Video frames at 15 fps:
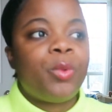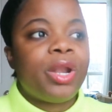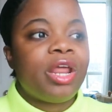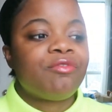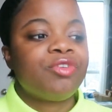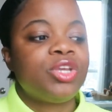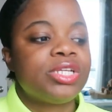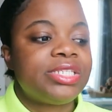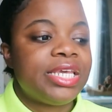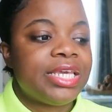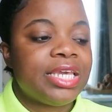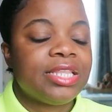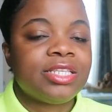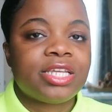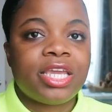Whenever you're
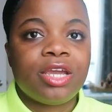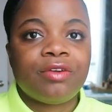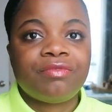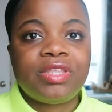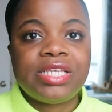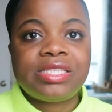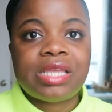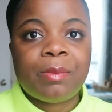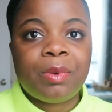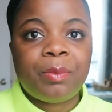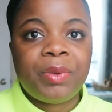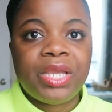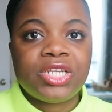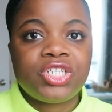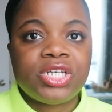taking care of these type
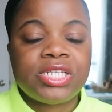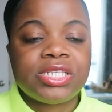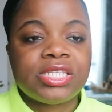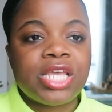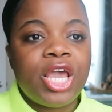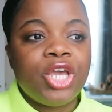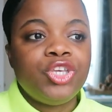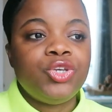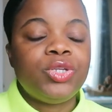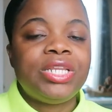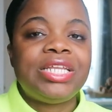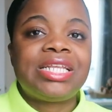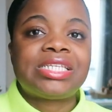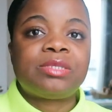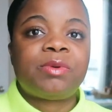of patients, you
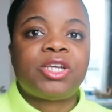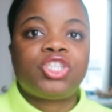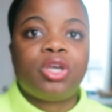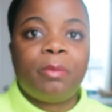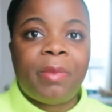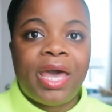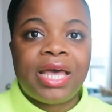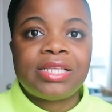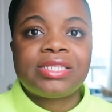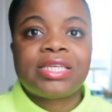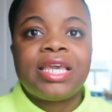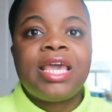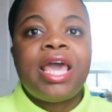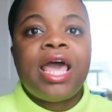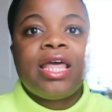need a special
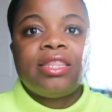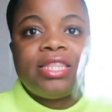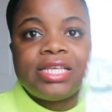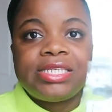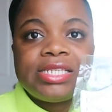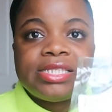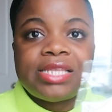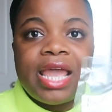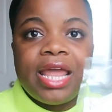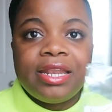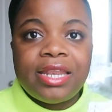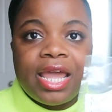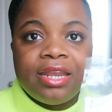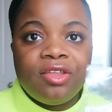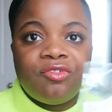mask. This is the
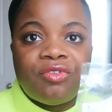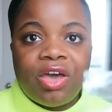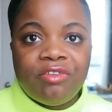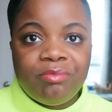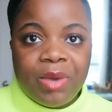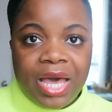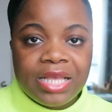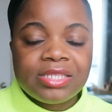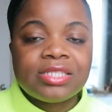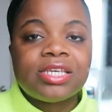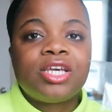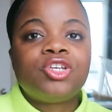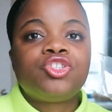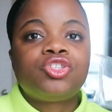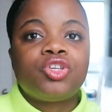N95
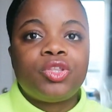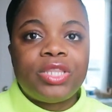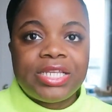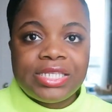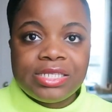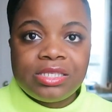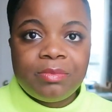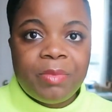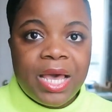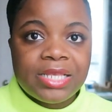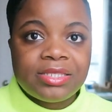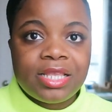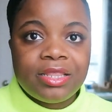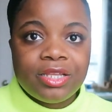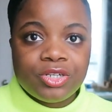mask. So this is the
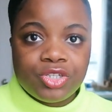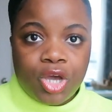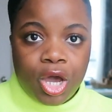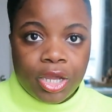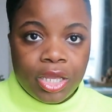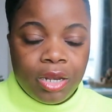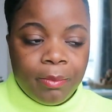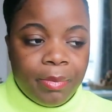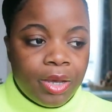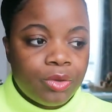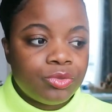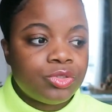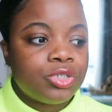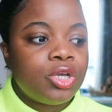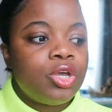mask that they're talking
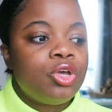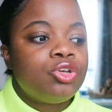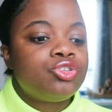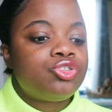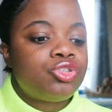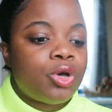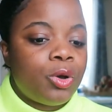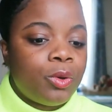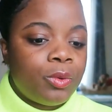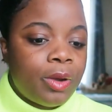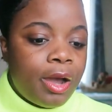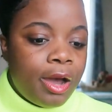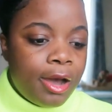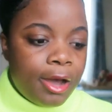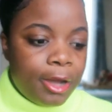about.
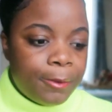So